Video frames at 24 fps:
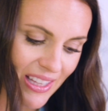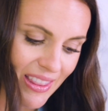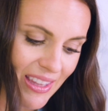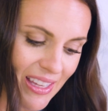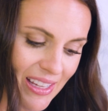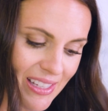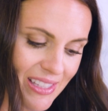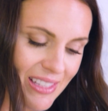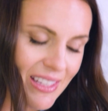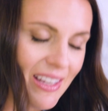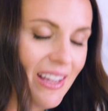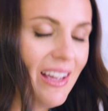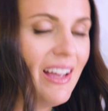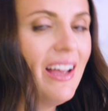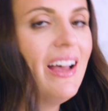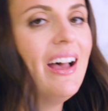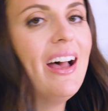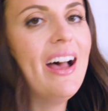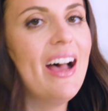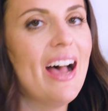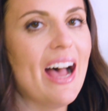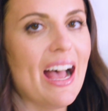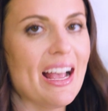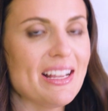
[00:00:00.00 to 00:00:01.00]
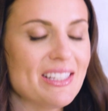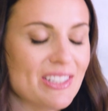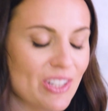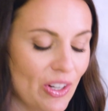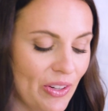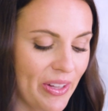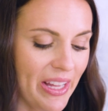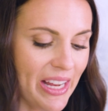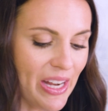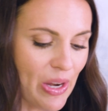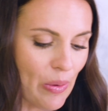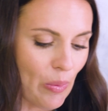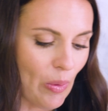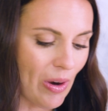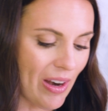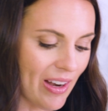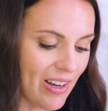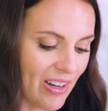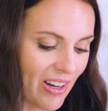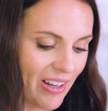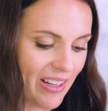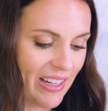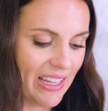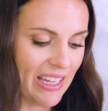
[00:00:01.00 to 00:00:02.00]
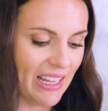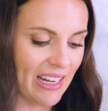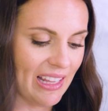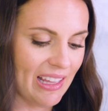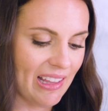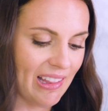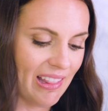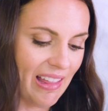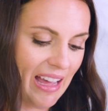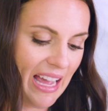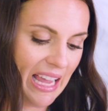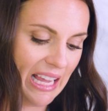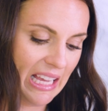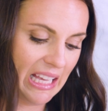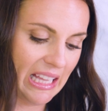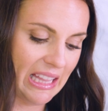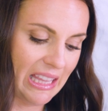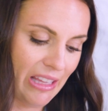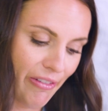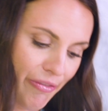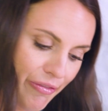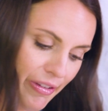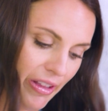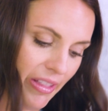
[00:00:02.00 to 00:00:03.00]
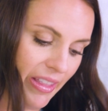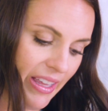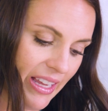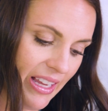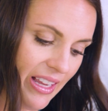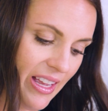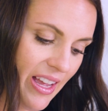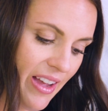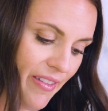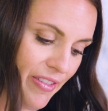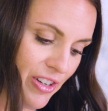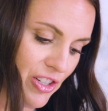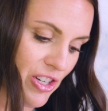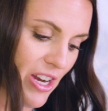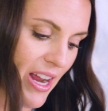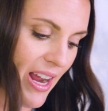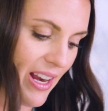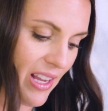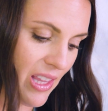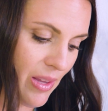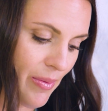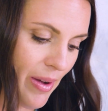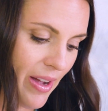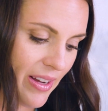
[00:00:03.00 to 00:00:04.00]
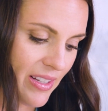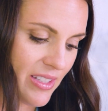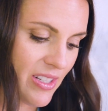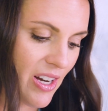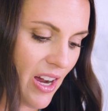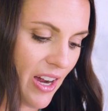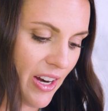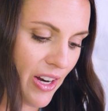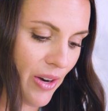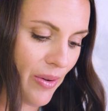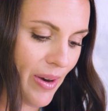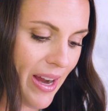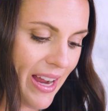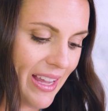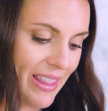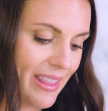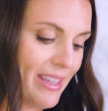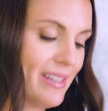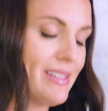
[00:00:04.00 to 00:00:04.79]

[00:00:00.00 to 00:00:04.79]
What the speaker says: And this, I still need to work on getting like the filling of a Jack in the Box taco right.